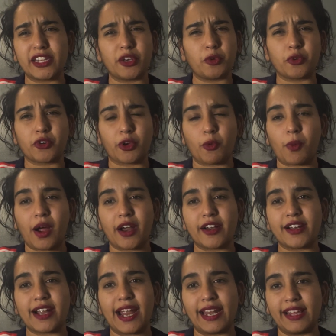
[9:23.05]
They don't
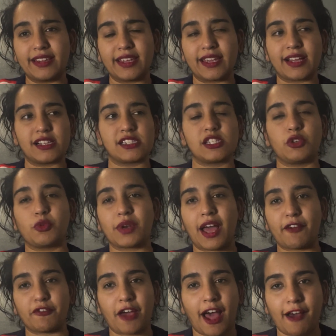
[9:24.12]
require anything else. You don't
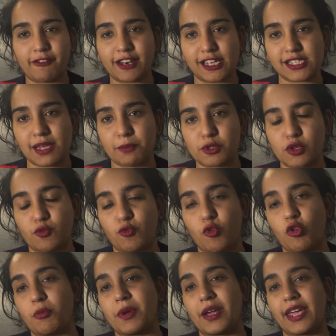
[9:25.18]
have to have an exemption
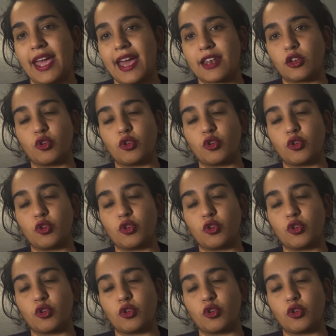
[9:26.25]
form again.